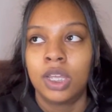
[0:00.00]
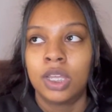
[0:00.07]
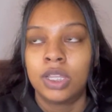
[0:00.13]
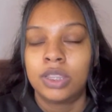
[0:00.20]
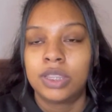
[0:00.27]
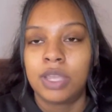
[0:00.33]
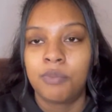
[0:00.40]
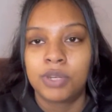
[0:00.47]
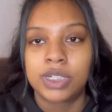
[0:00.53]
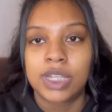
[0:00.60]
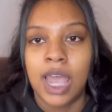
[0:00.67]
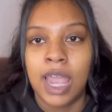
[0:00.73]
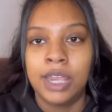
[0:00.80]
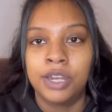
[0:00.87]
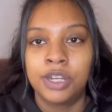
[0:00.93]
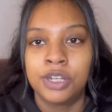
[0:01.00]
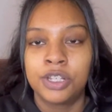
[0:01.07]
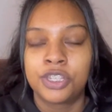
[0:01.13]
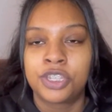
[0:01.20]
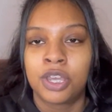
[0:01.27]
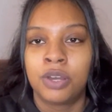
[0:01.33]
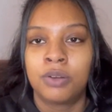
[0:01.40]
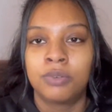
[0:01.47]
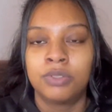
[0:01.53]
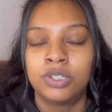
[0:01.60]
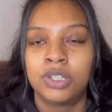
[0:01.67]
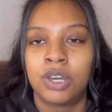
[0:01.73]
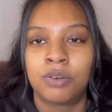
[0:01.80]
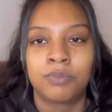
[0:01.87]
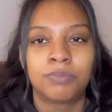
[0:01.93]
they were tighter, so you
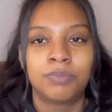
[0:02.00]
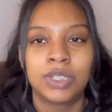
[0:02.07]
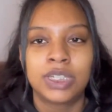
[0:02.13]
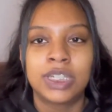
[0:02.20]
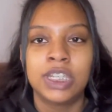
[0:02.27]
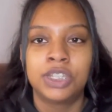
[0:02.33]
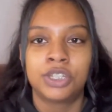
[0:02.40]
know, the teeth are